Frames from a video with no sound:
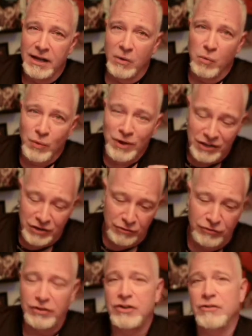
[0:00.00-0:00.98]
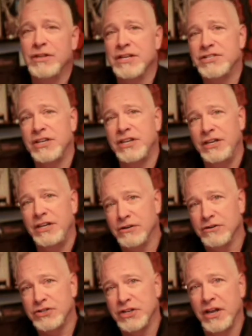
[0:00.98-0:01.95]
We used to do this
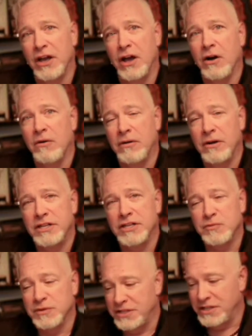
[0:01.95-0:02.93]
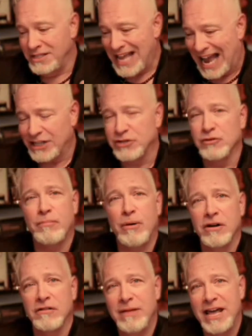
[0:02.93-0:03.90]
years ago. This was a natural
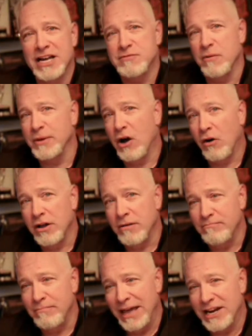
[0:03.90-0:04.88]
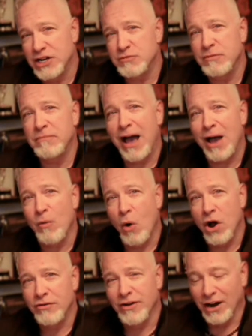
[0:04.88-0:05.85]
part of management. We called it management by
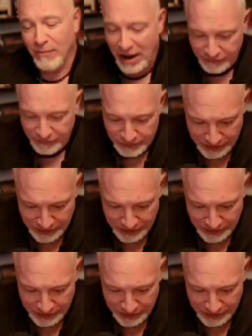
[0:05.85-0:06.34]
wandering around. Everybody